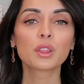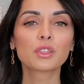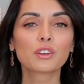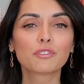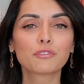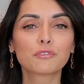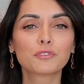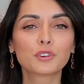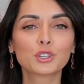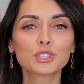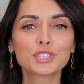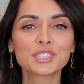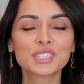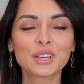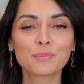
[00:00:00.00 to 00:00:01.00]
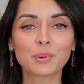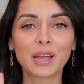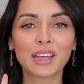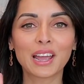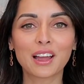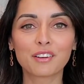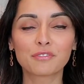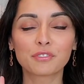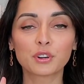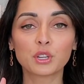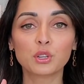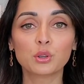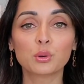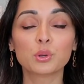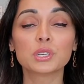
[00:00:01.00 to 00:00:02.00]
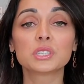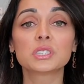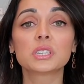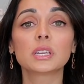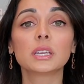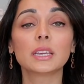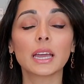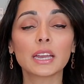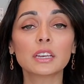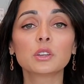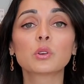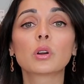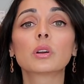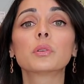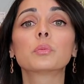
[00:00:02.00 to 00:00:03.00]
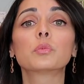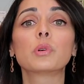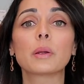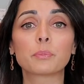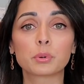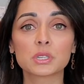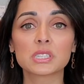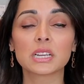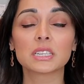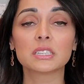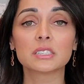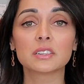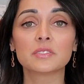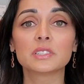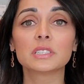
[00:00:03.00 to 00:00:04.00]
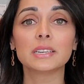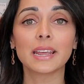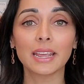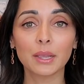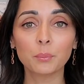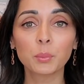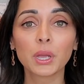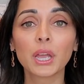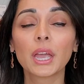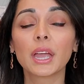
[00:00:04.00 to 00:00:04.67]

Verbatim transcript: The first tip I have for you is to get your representative's name